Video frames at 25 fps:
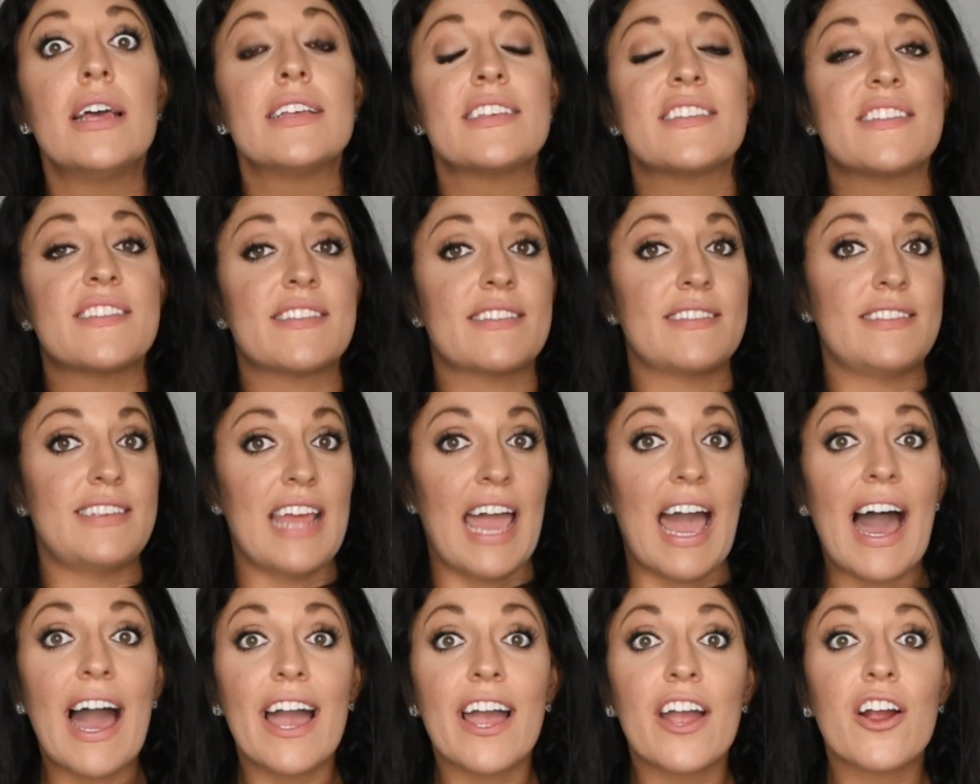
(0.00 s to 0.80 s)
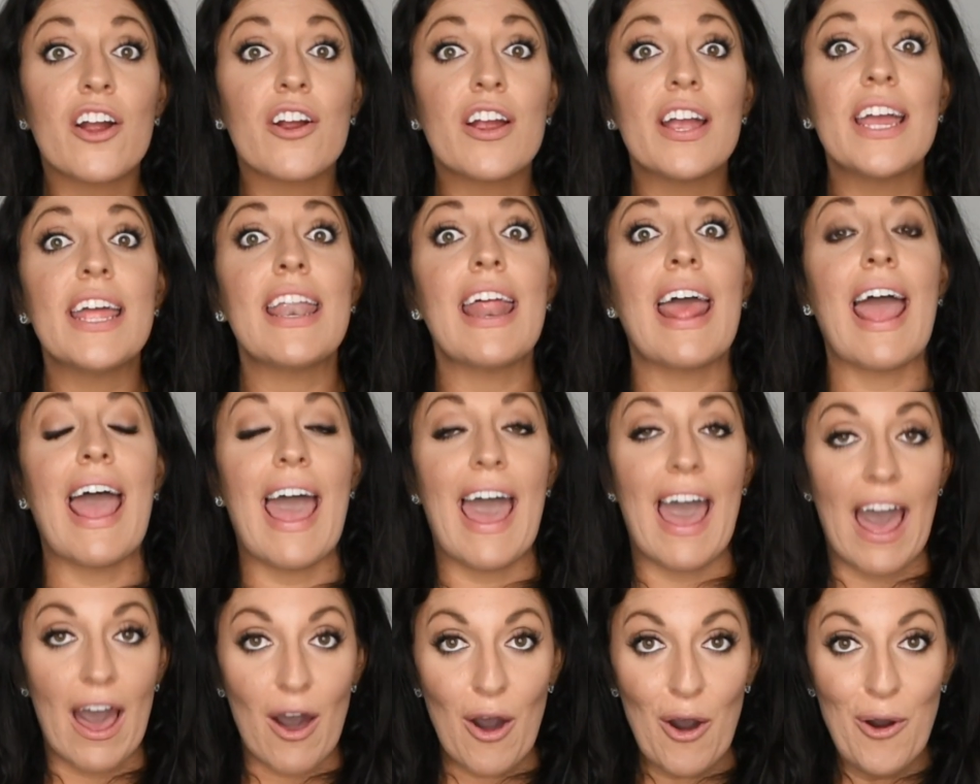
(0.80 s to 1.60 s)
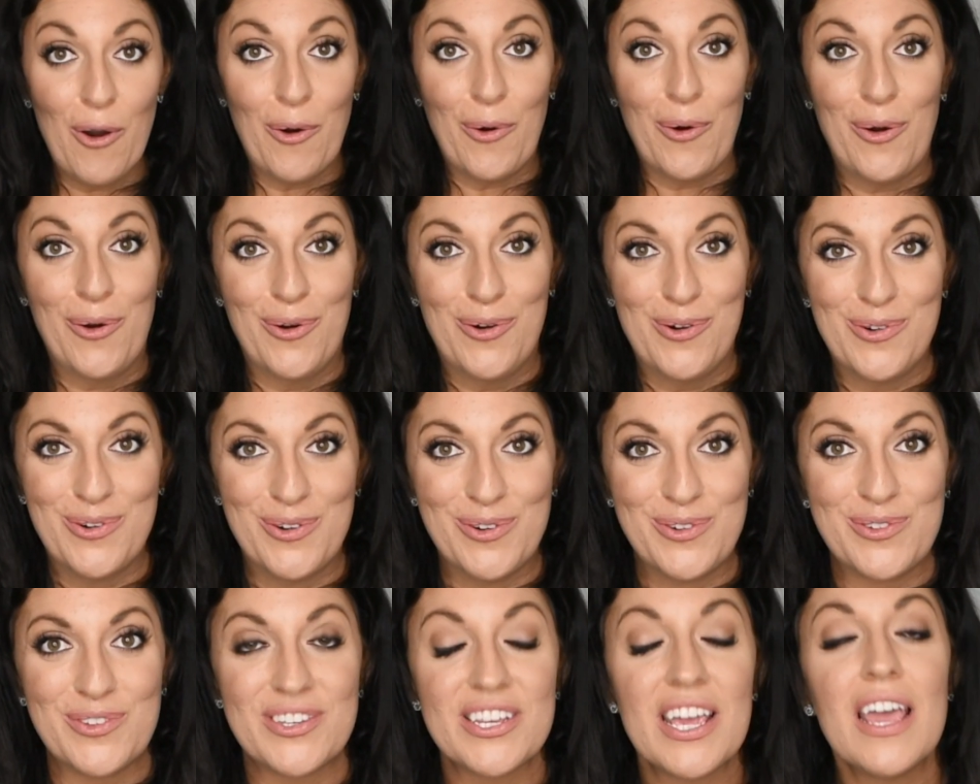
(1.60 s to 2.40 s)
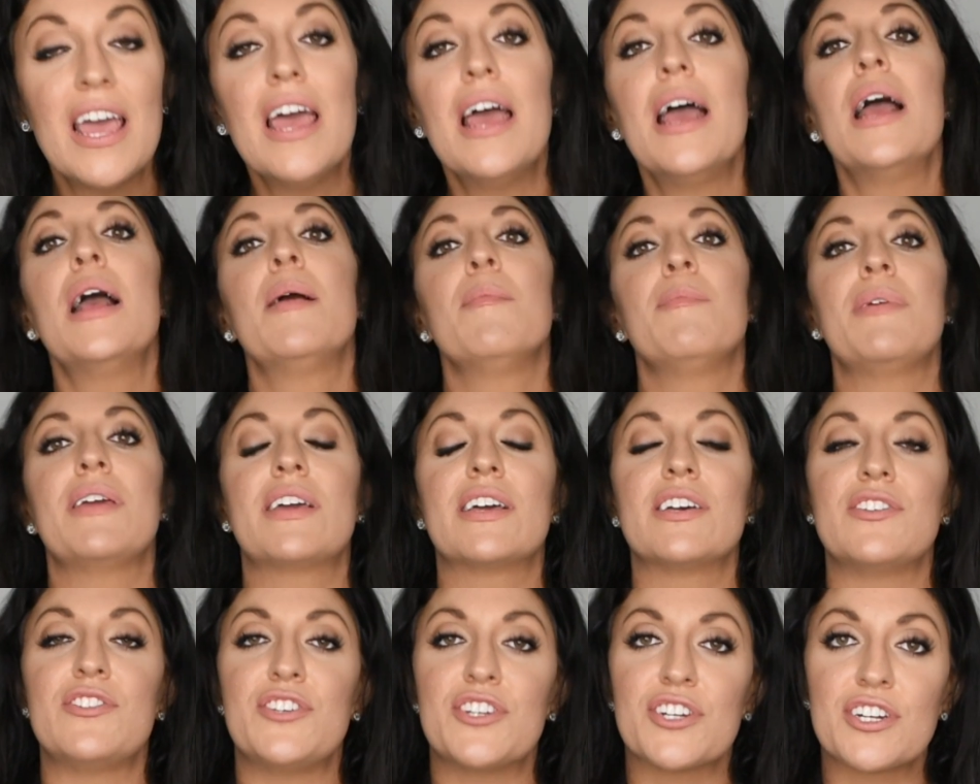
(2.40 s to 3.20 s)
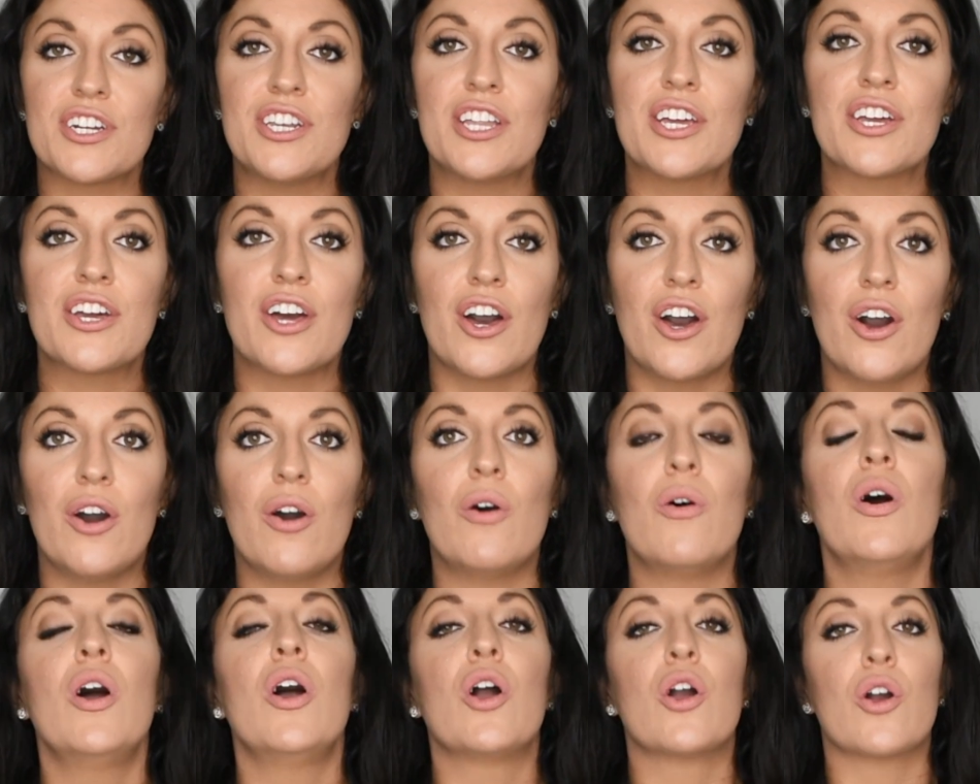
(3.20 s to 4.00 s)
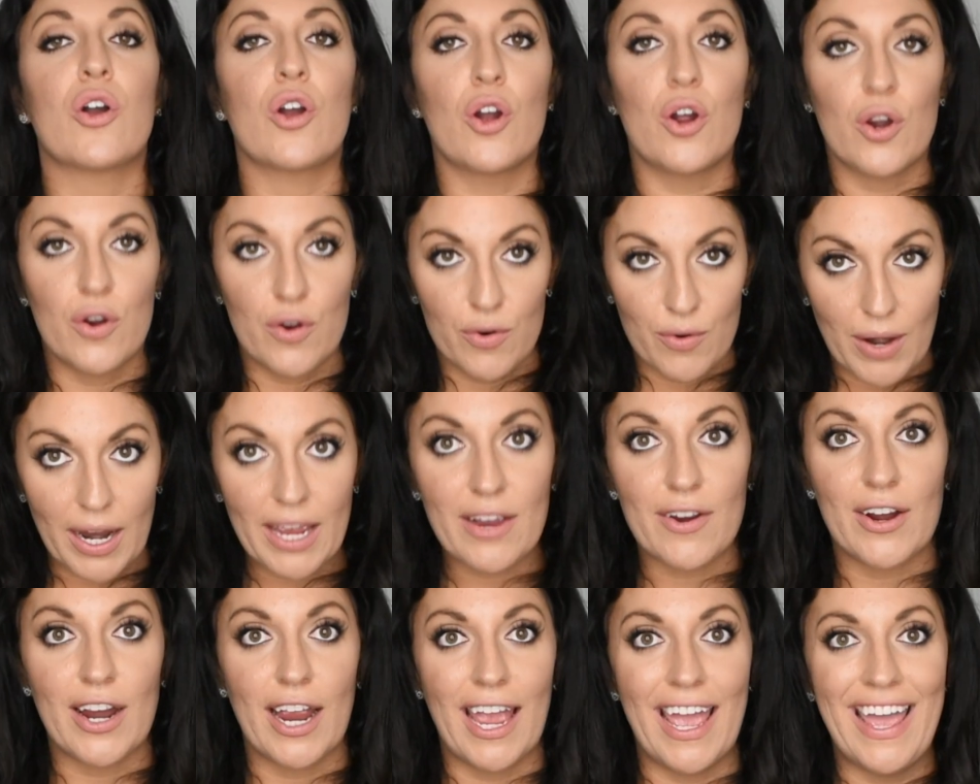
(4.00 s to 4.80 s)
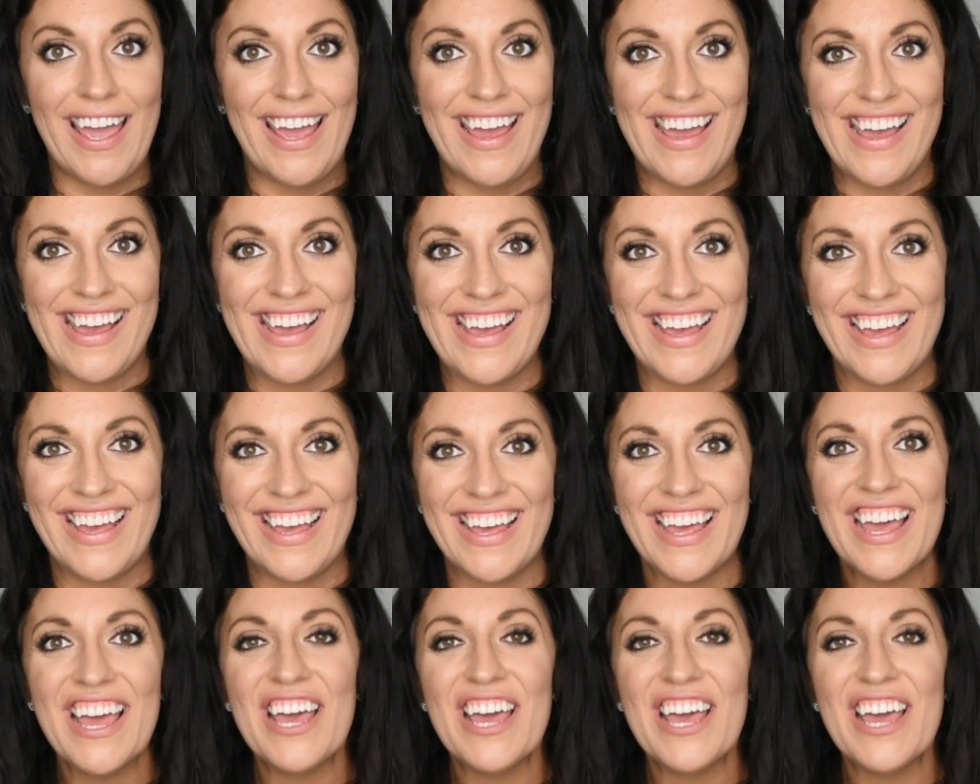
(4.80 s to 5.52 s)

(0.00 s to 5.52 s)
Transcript: Stagger it out because you're gonna go cray cray.